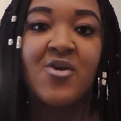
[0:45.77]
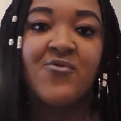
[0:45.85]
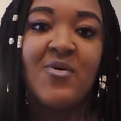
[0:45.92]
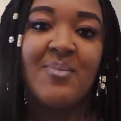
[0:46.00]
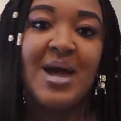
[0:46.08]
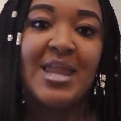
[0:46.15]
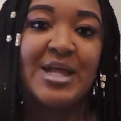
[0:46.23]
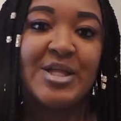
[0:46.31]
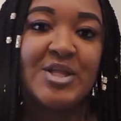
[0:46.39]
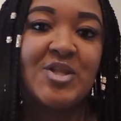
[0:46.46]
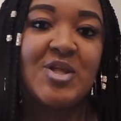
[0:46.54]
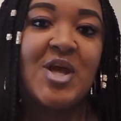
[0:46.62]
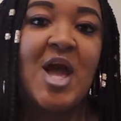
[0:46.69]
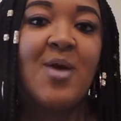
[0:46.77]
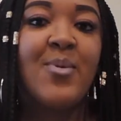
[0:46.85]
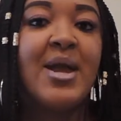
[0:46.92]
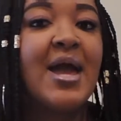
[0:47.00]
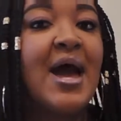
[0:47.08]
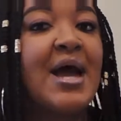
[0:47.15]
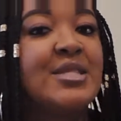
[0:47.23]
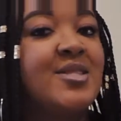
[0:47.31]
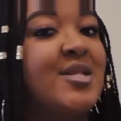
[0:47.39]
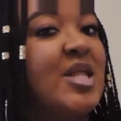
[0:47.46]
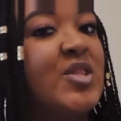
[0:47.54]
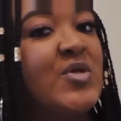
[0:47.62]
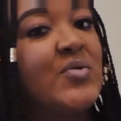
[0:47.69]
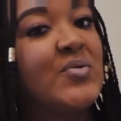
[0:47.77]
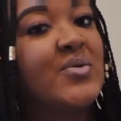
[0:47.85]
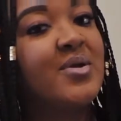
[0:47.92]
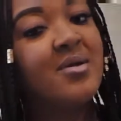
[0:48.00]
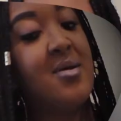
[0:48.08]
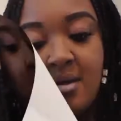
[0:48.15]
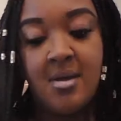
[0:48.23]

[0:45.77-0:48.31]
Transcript: for my lunch. All right, guys, stay tuned.